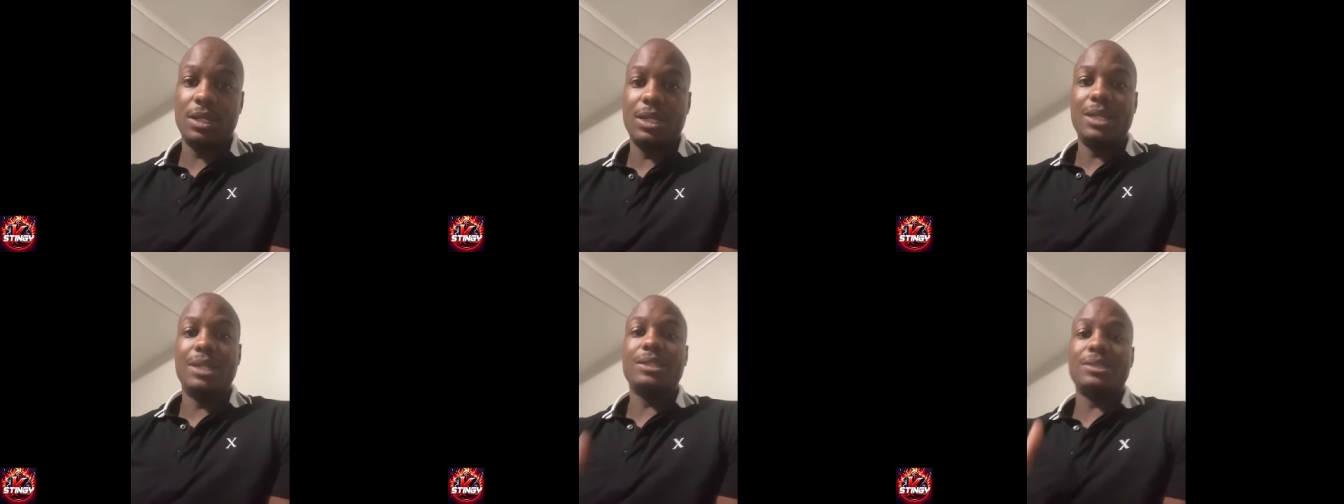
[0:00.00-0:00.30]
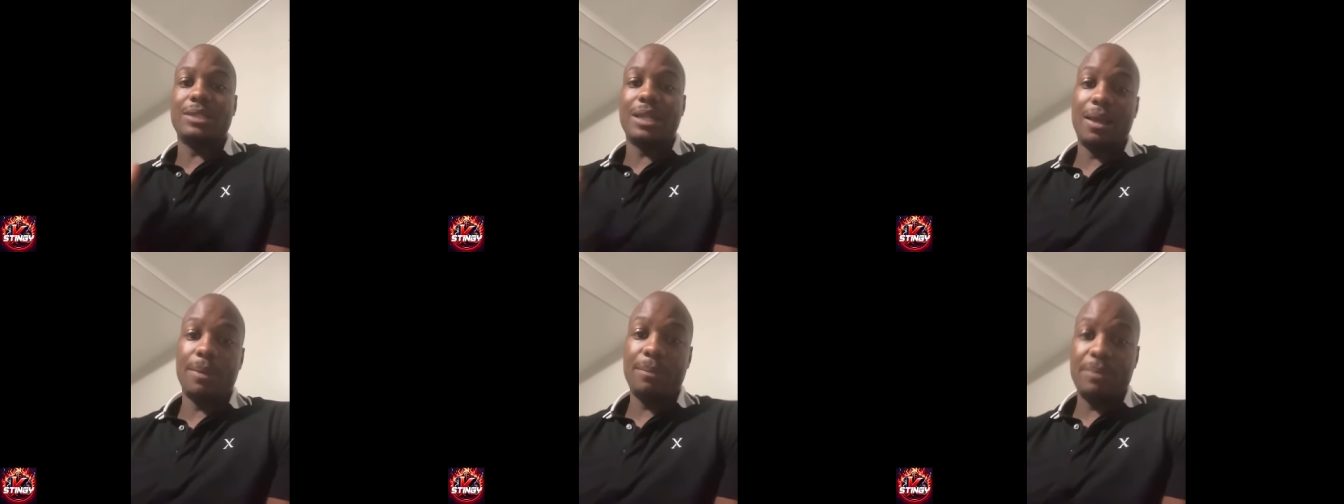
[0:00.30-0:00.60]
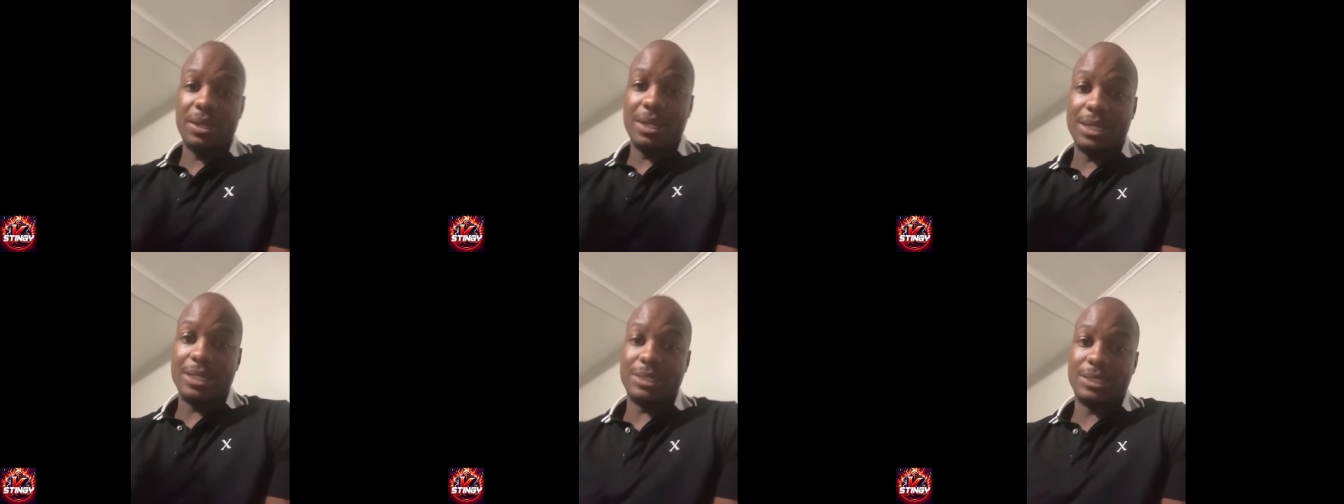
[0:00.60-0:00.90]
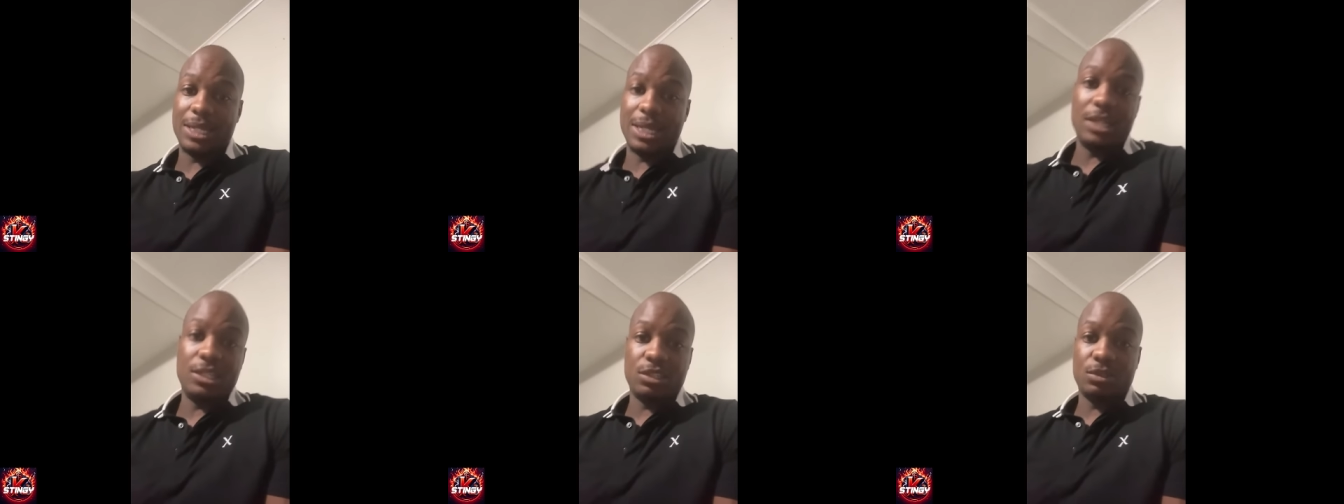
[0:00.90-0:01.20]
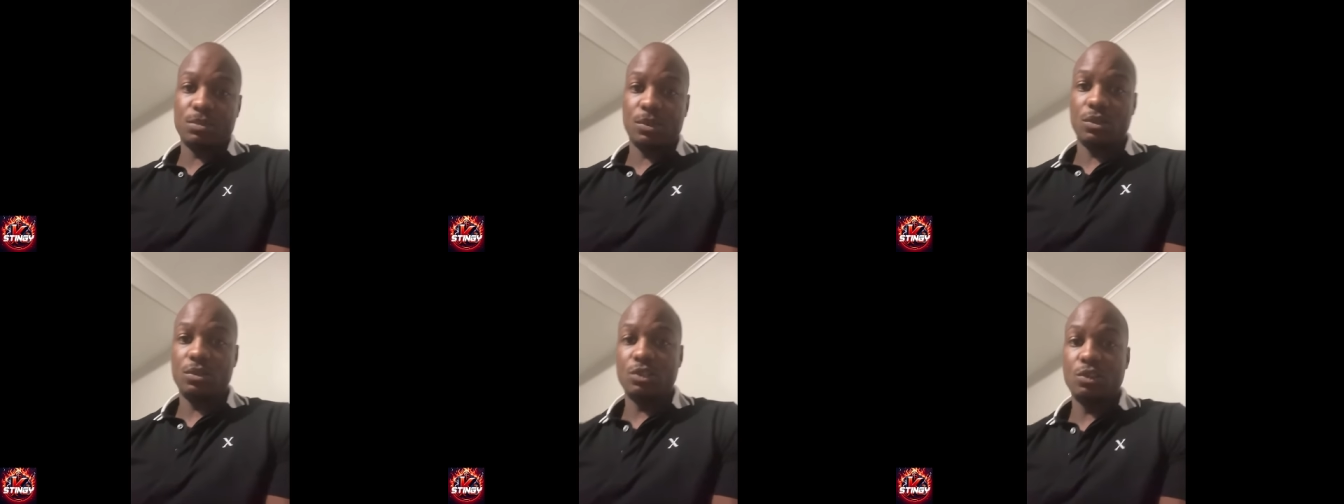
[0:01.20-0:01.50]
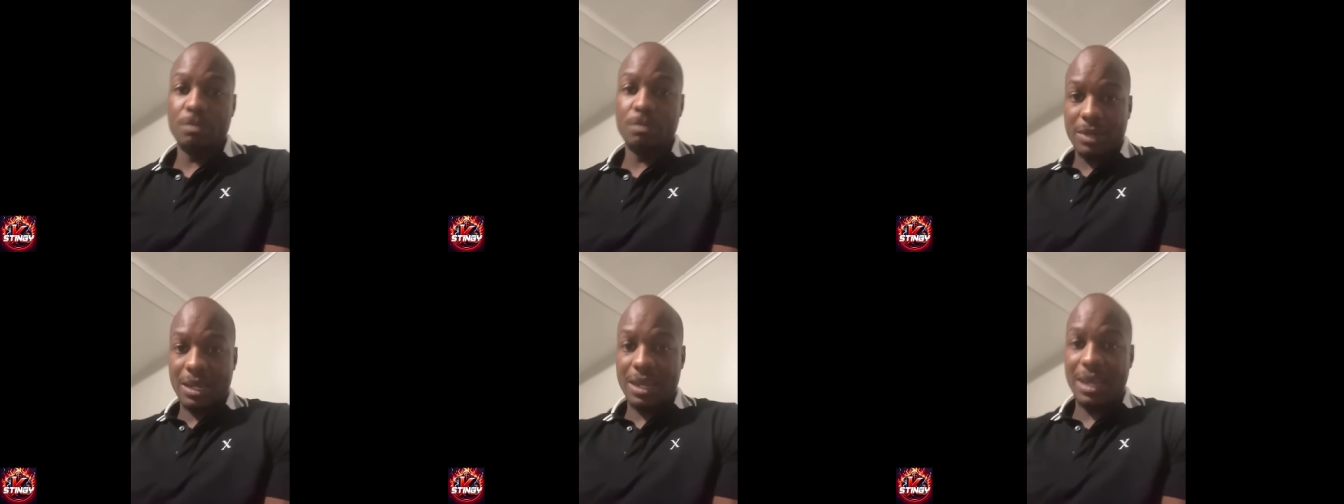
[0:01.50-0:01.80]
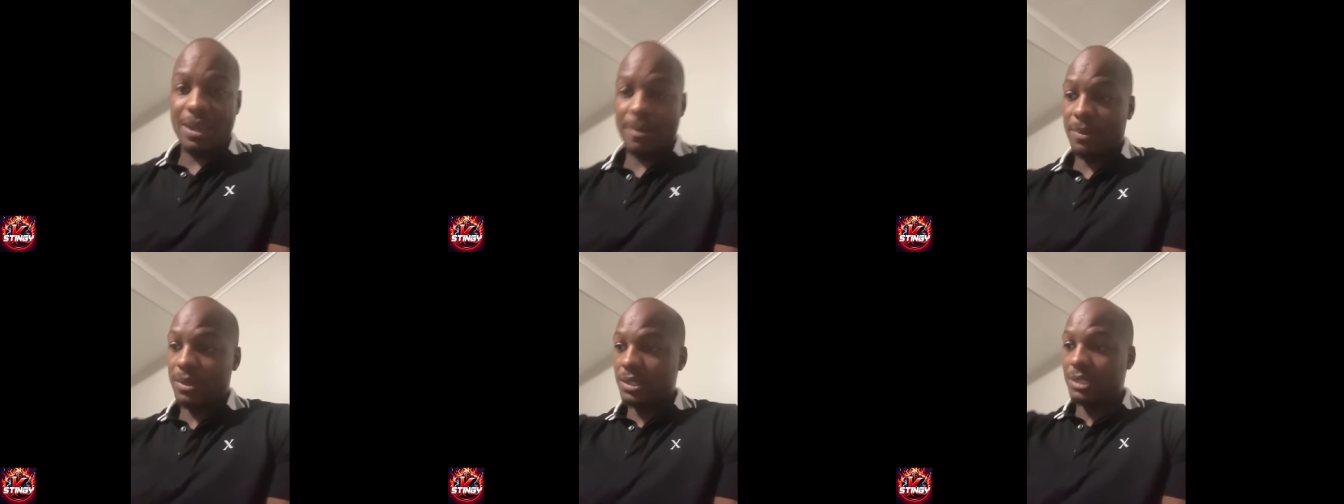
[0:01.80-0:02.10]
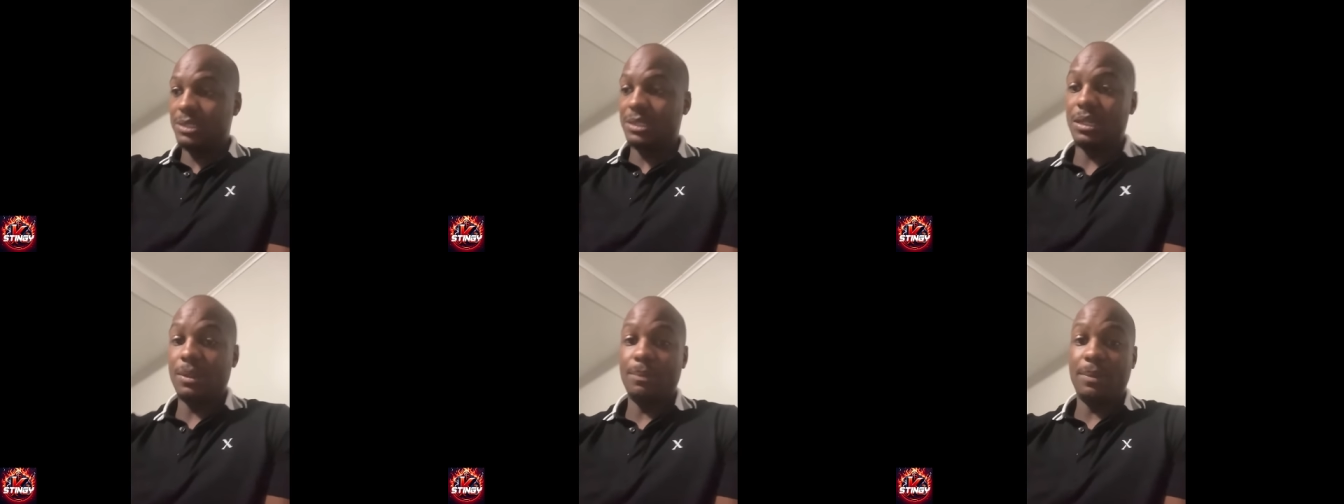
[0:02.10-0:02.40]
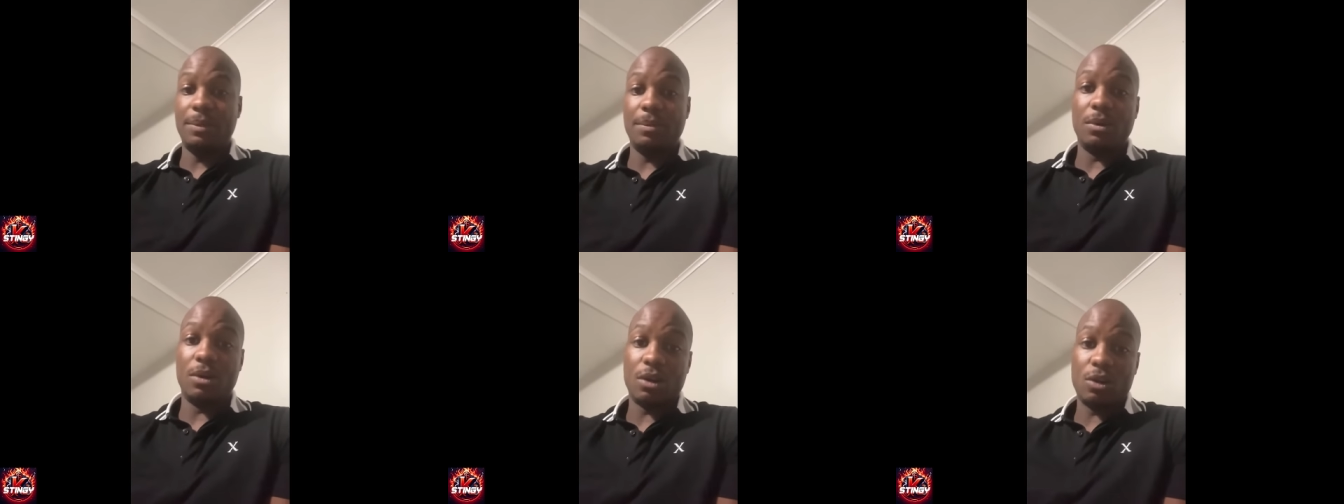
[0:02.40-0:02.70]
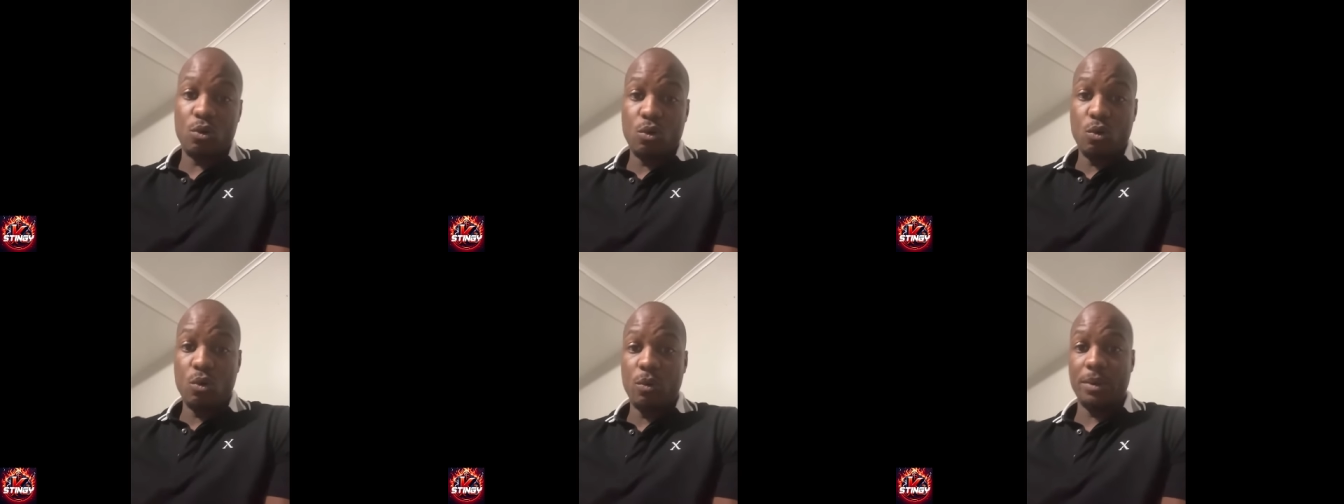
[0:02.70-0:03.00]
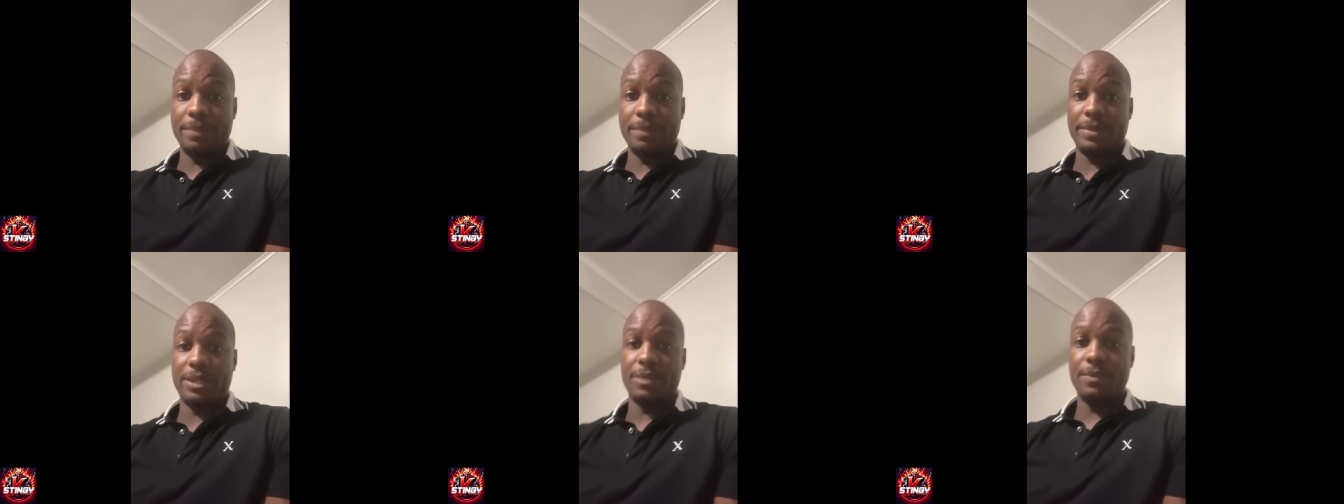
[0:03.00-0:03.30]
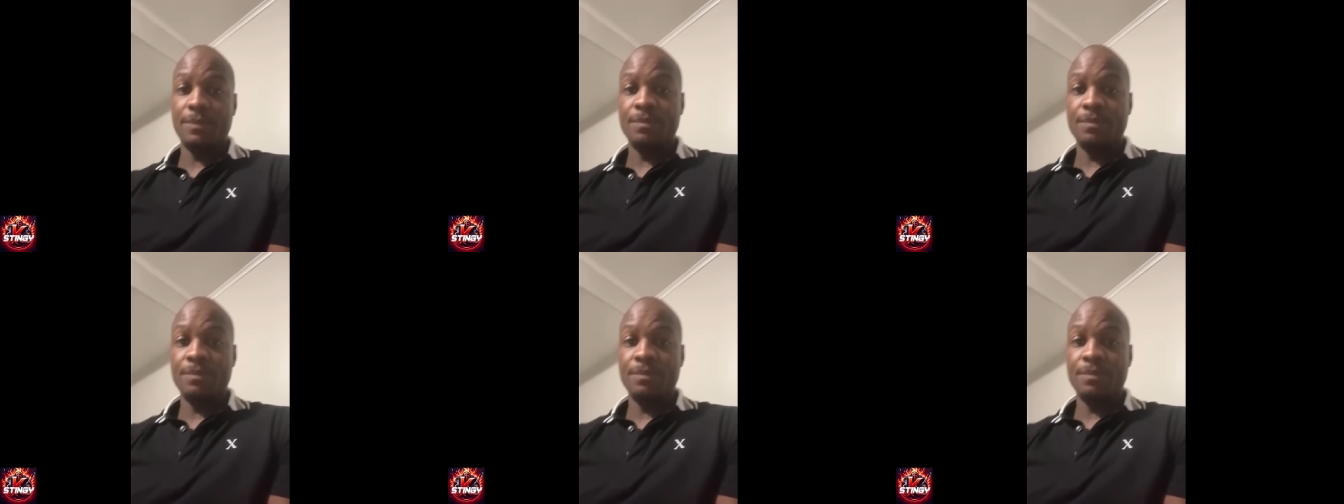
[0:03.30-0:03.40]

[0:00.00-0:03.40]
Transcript: Stop being jealous, bro. You mad because these people are cool with me.